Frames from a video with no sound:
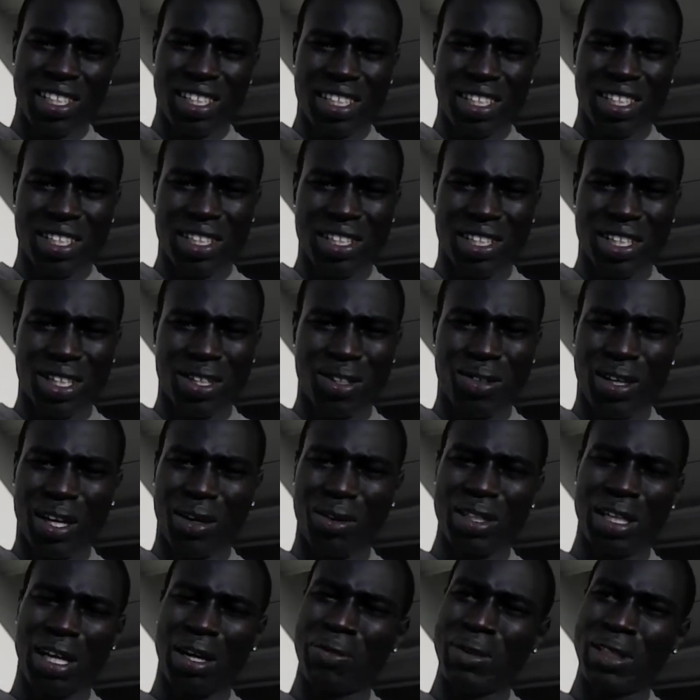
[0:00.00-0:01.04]
You know,
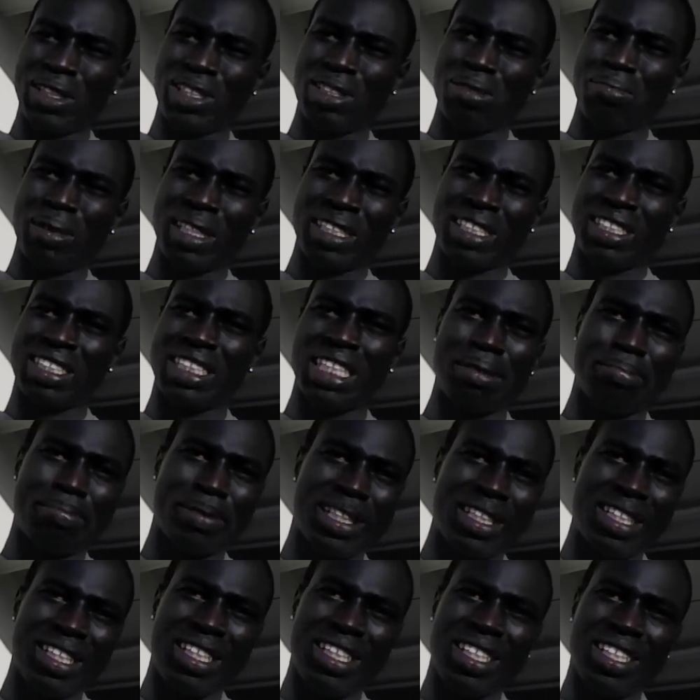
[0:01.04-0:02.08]
I, I went to
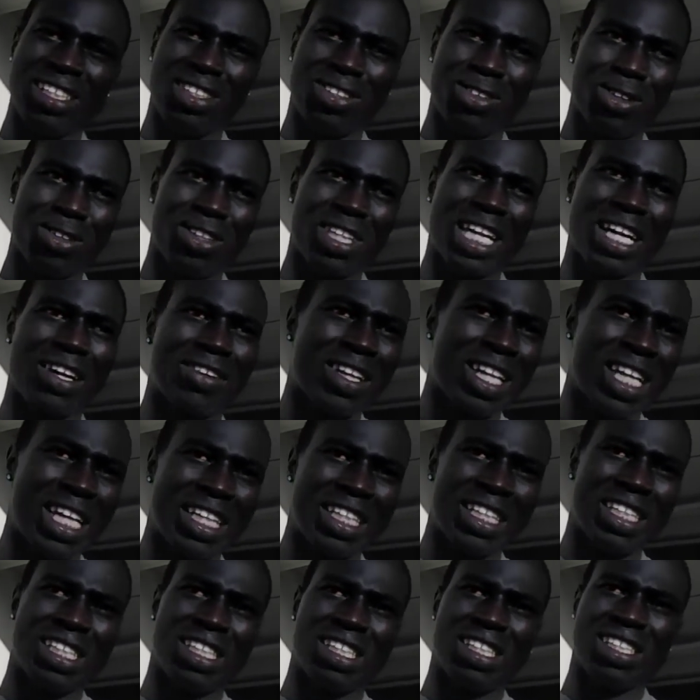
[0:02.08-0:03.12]
Mississippi, North
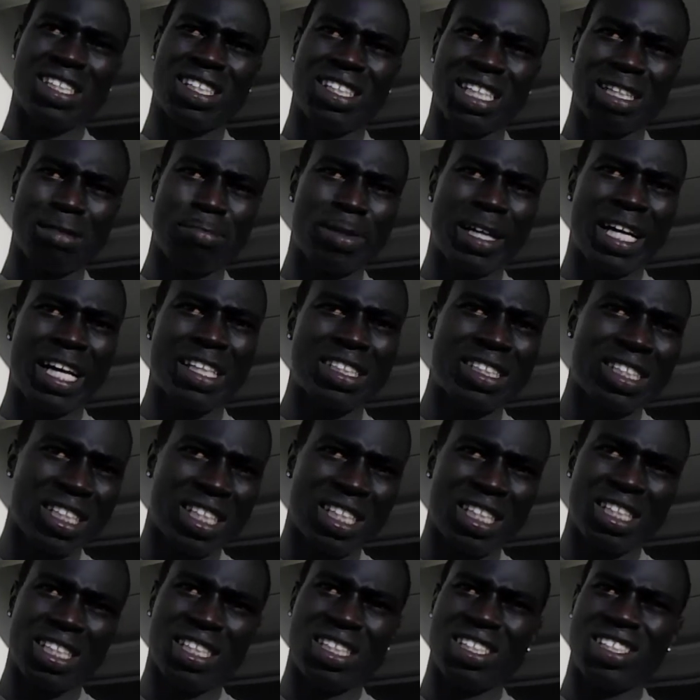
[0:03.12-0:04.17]
Carolina,
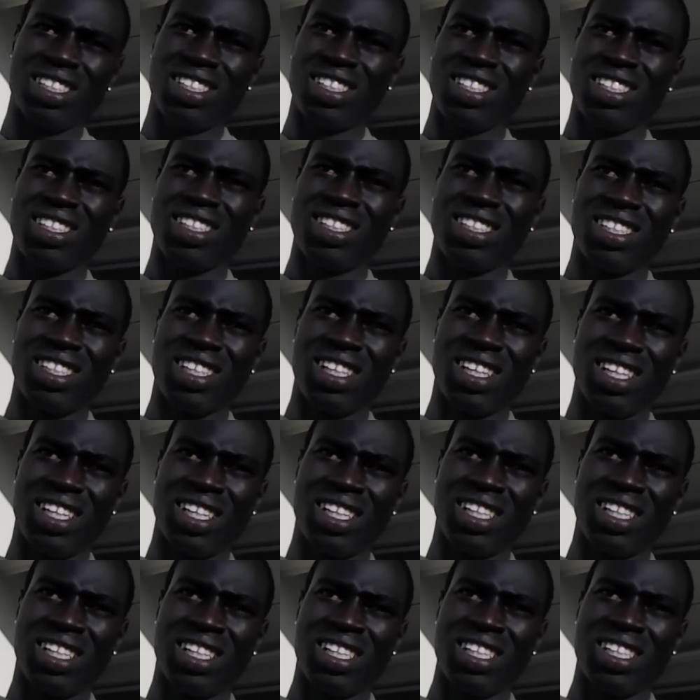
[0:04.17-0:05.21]
Nebraska,
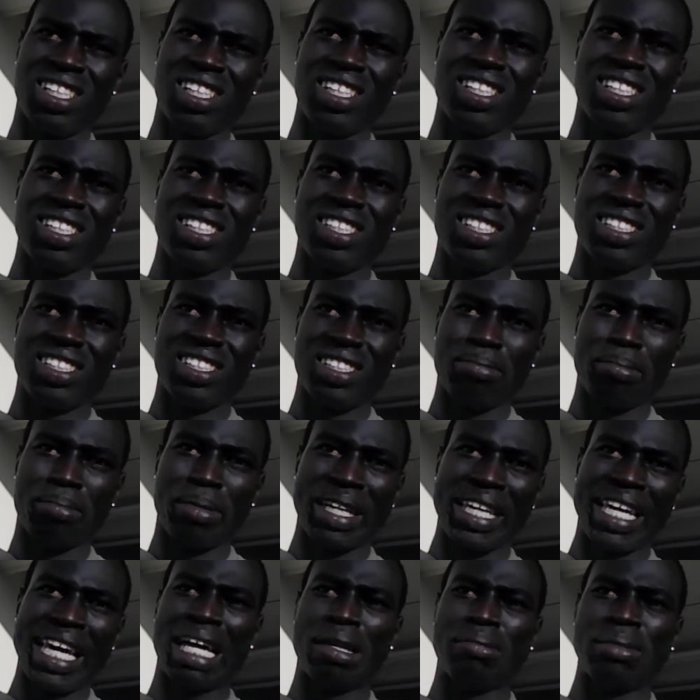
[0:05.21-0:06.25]
uh,
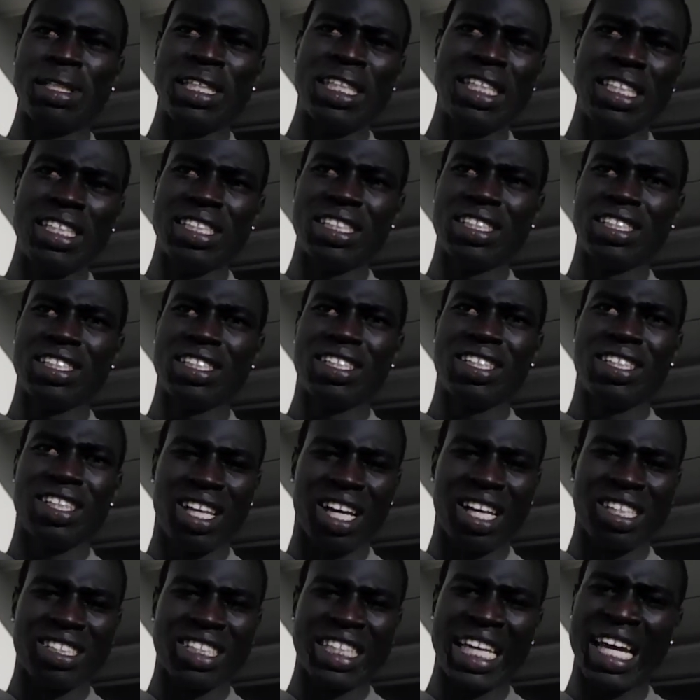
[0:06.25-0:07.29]
Miami,
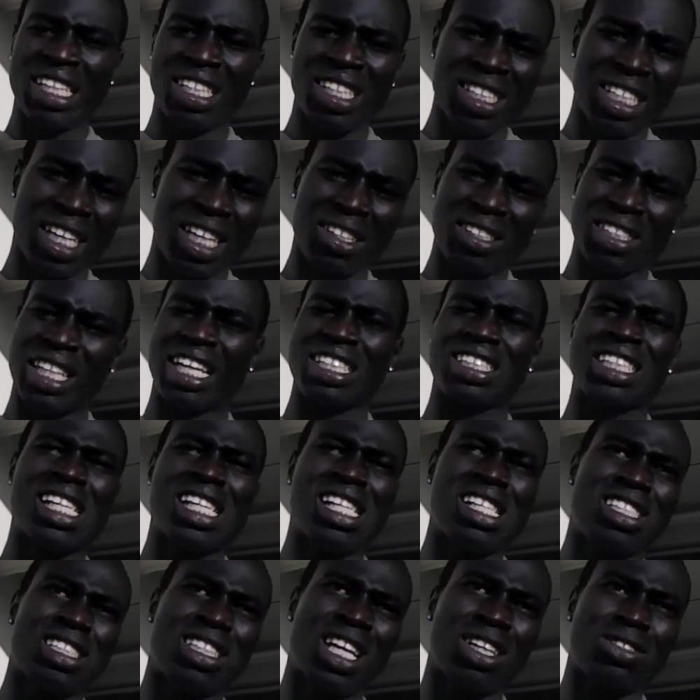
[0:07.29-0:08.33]
Los Angeles. Los
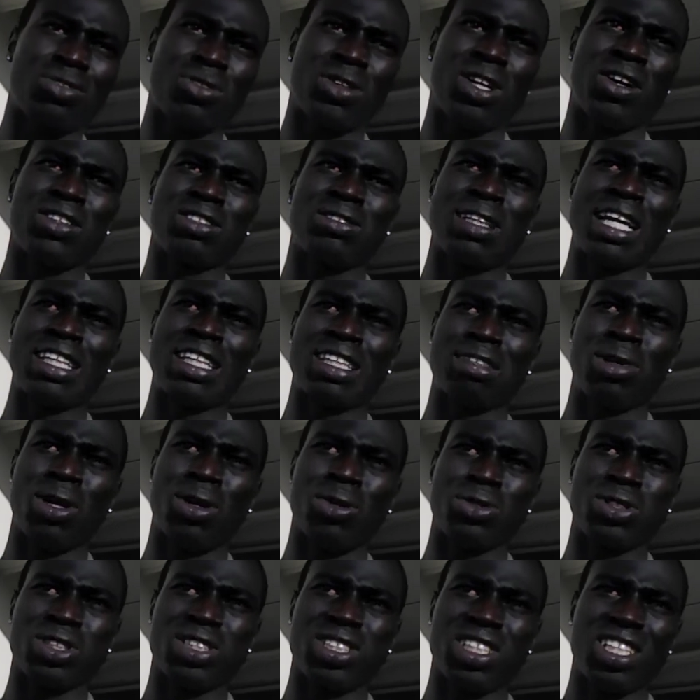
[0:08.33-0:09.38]
Angeles, that's where I was at the
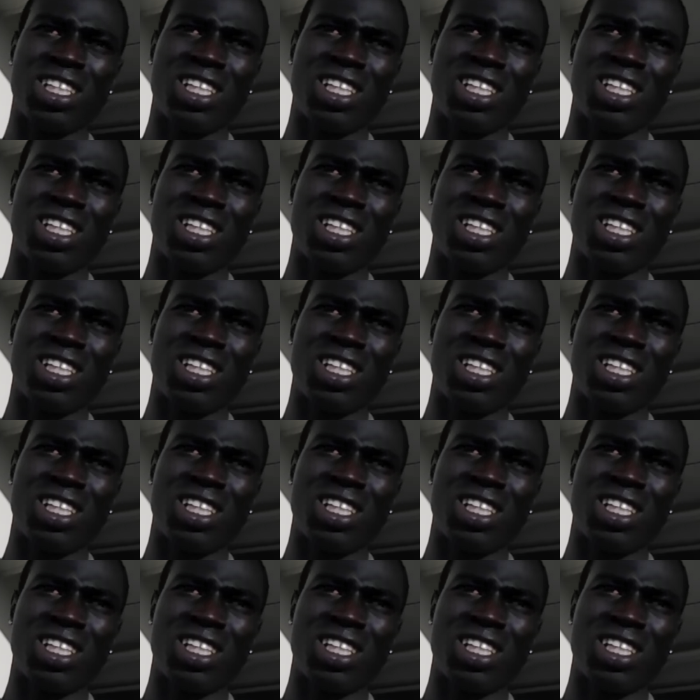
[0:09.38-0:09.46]
most.